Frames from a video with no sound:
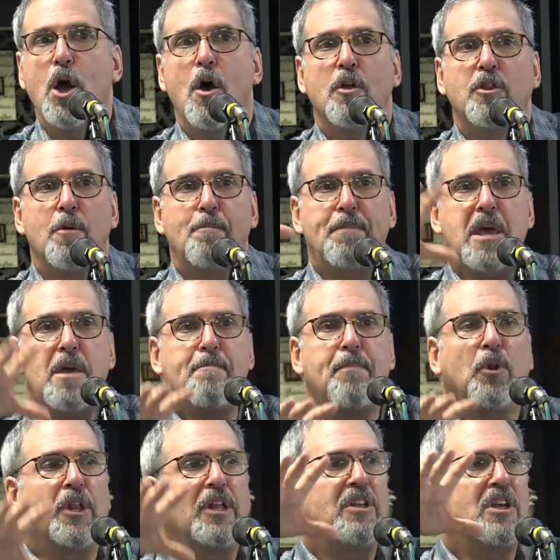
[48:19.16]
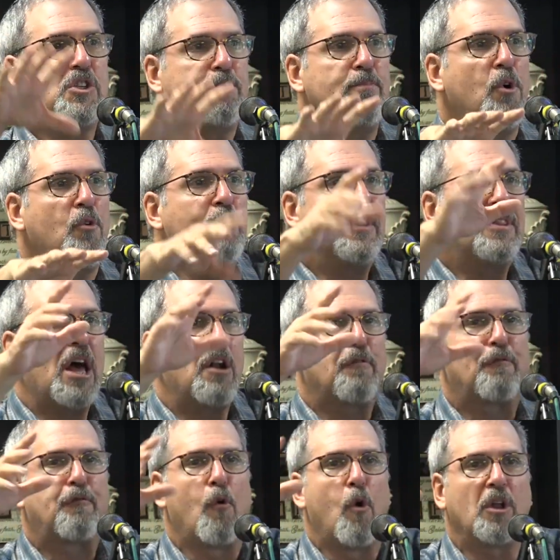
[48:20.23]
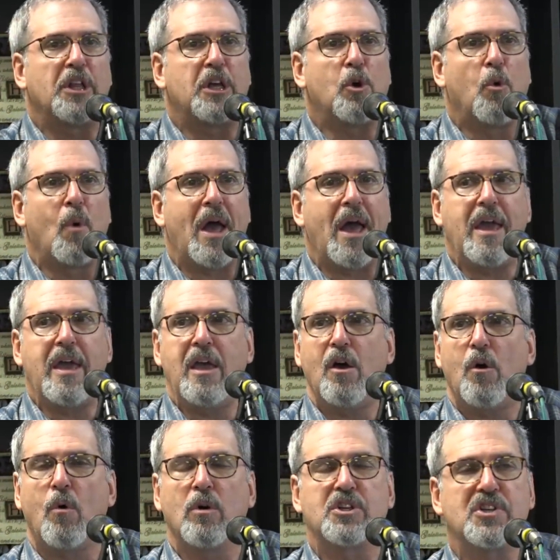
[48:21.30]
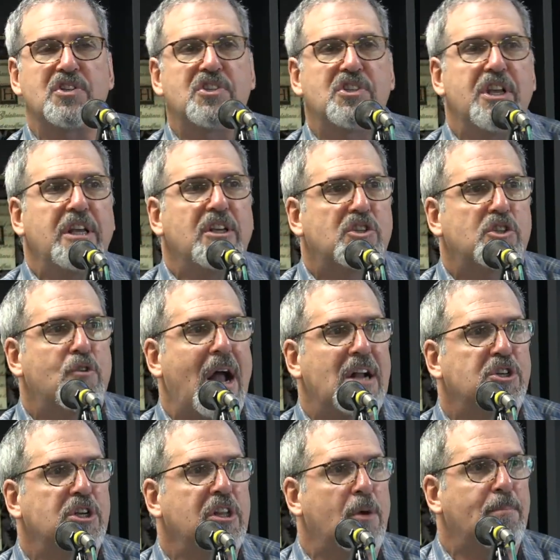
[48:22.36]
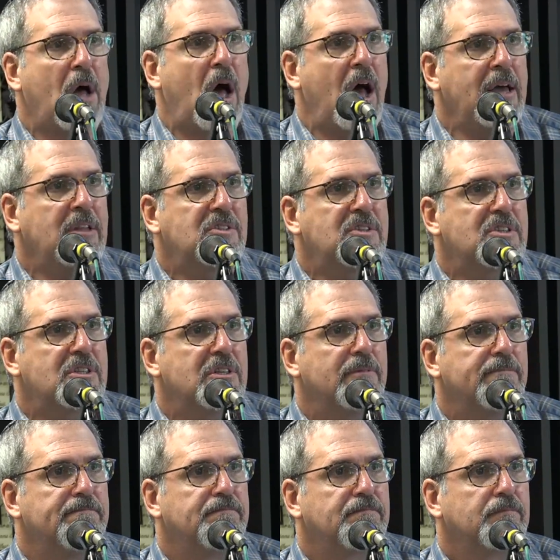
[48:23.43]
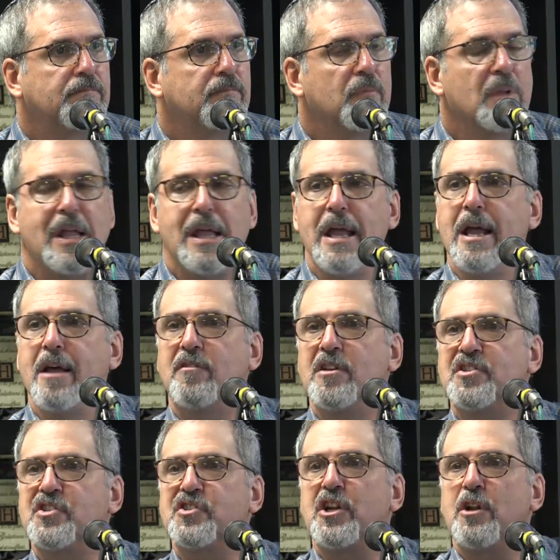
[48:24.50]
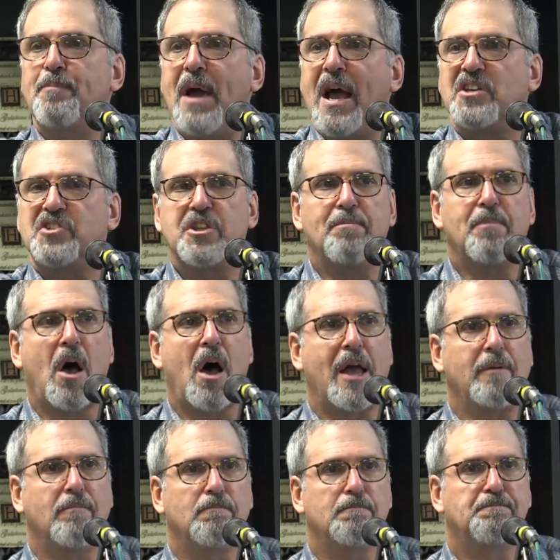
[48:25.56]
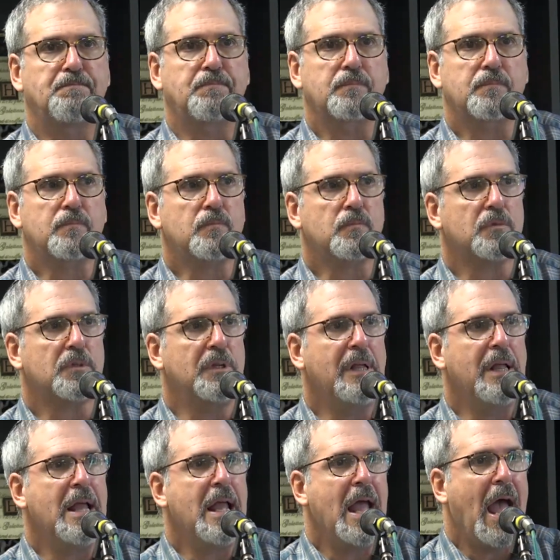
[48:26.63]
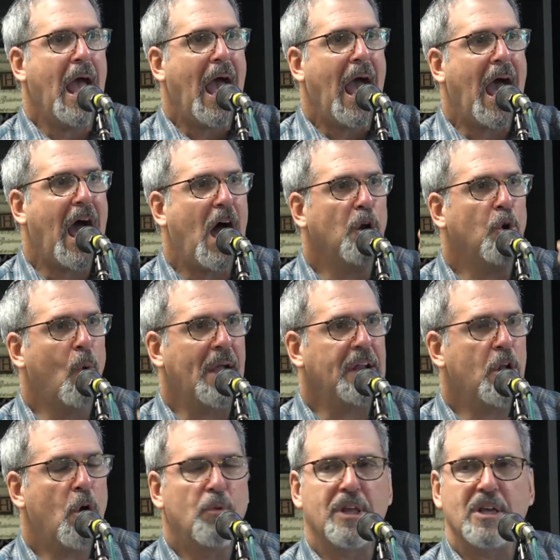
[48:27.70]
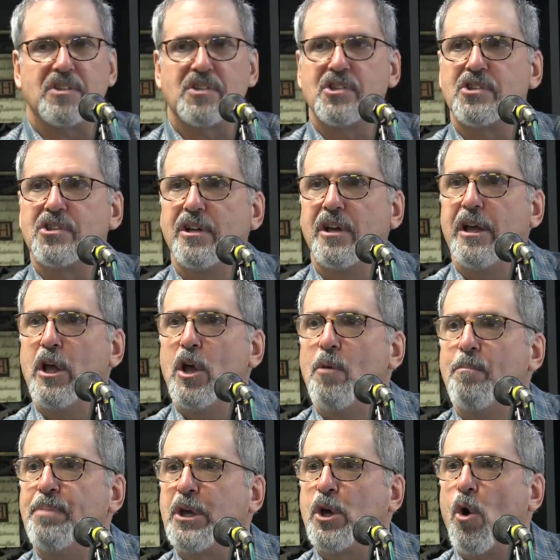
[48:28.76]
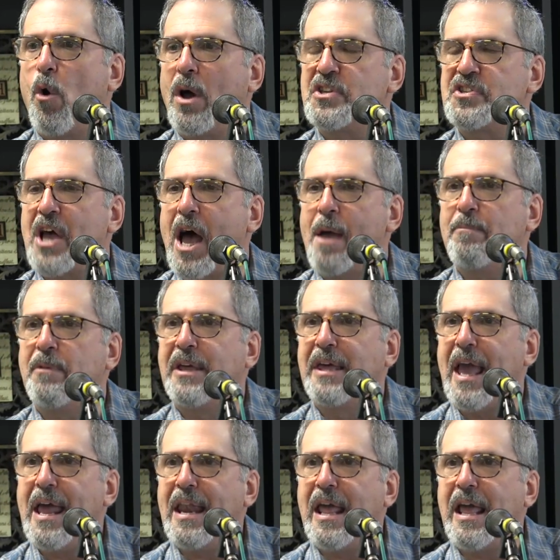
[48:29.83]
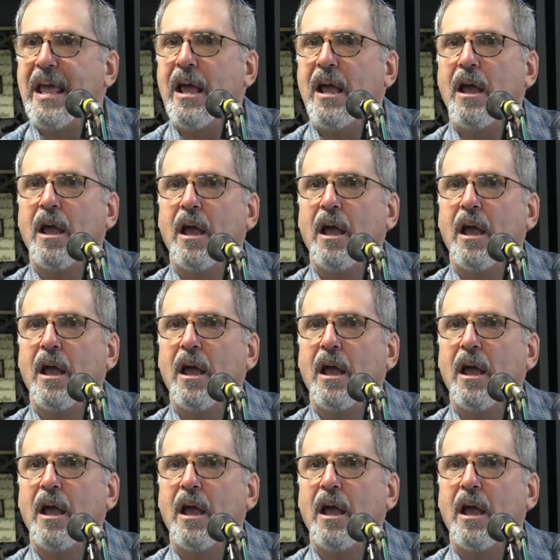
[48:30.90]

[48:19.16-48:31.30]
The people in this movement that are falling away or just sitting, scratching their behinds, this is going to pass them by. How do I know this? Because I'm getting